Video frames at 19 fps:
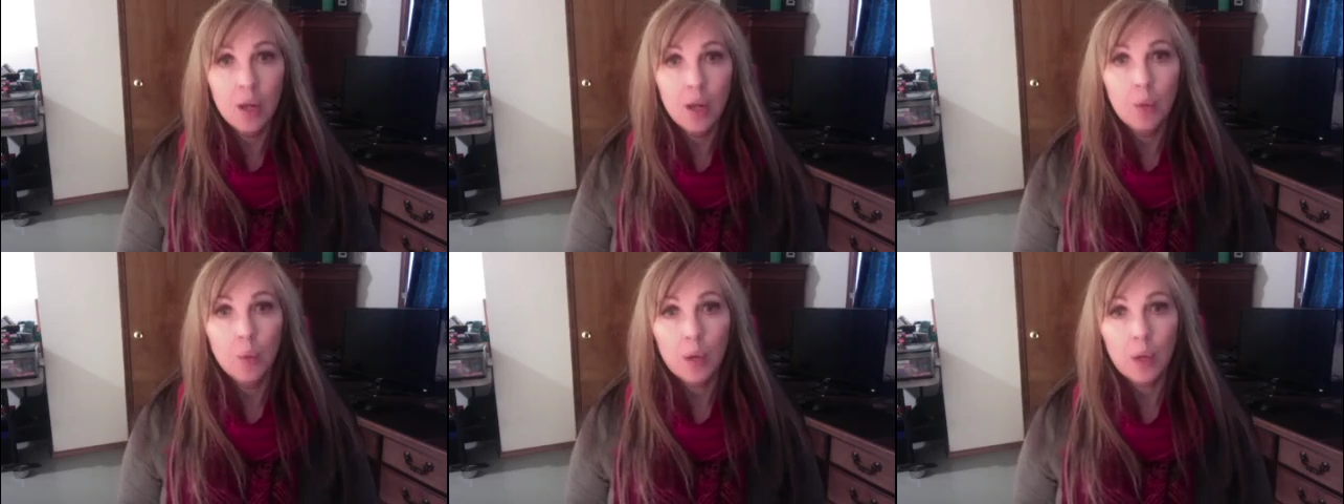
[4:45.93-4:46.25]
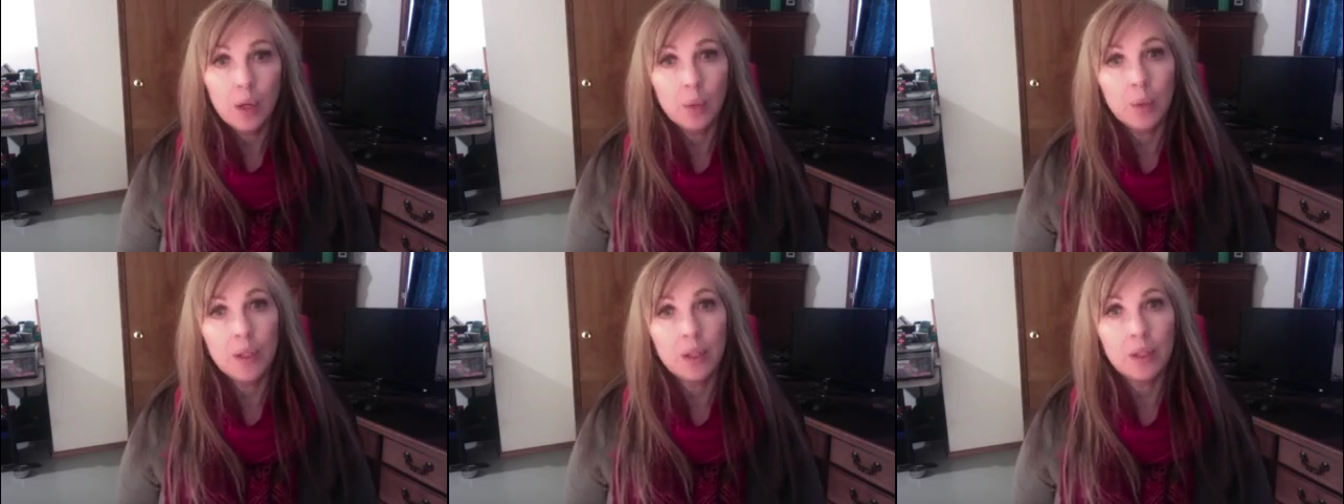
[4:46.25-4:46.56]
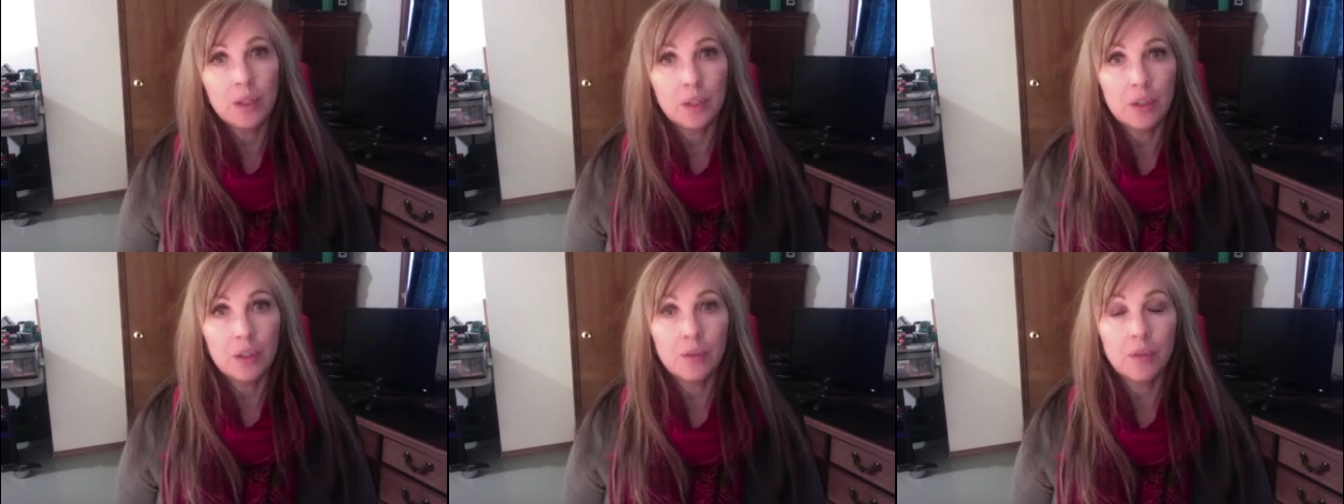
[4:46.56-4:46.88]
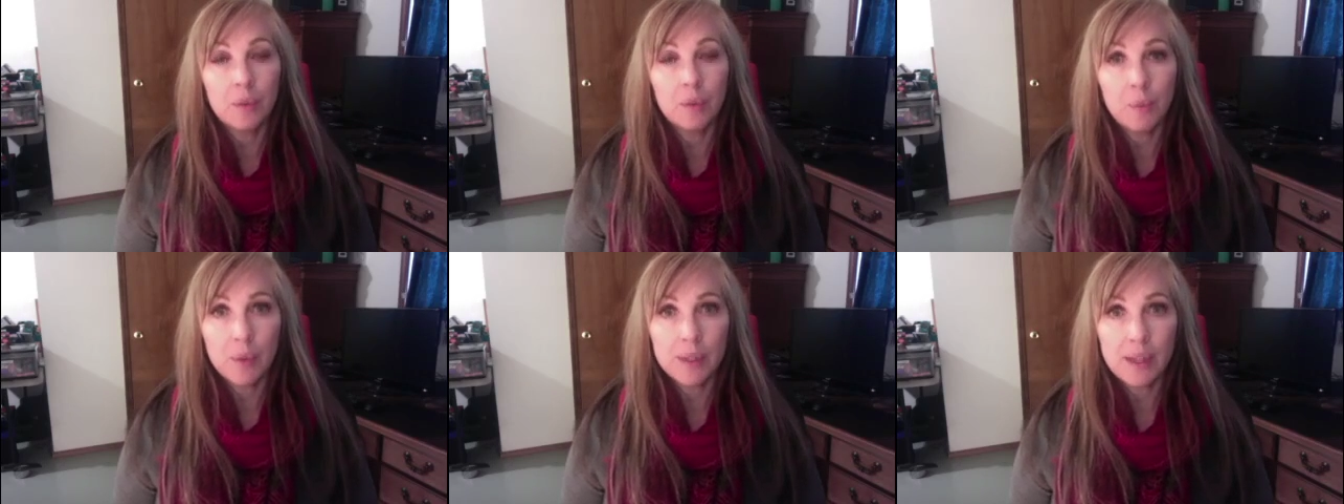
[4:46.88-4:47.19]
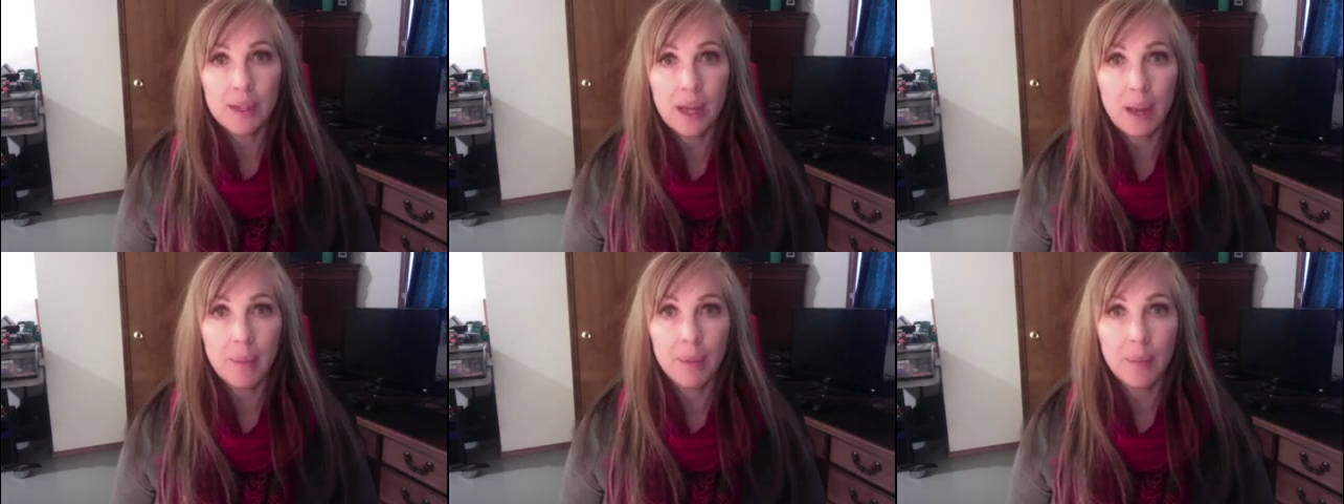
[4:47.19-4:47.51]
What could we learn from what's
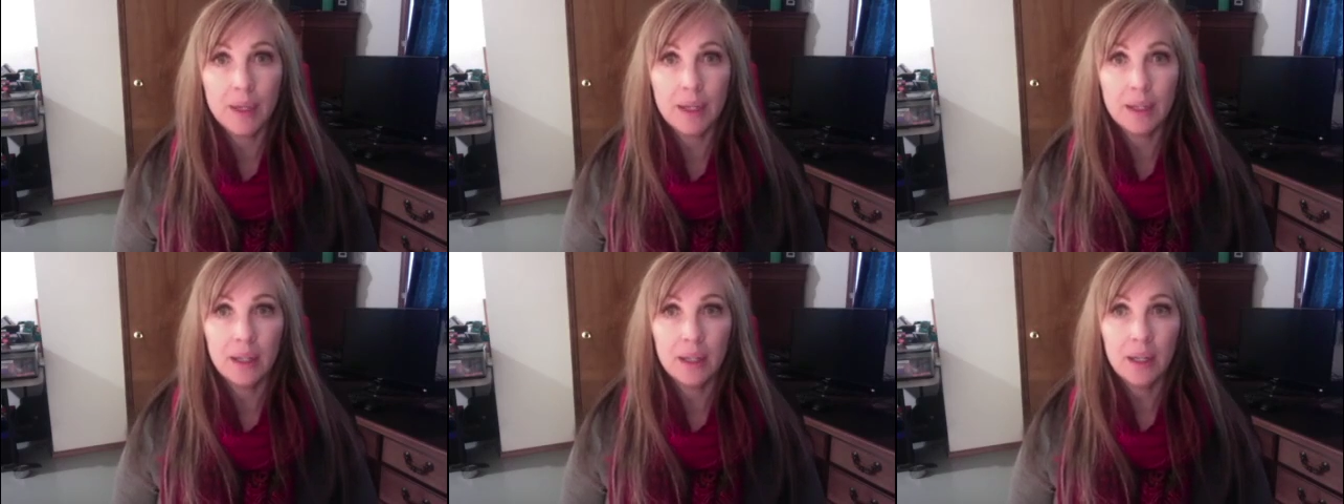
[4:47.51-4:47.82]
happening?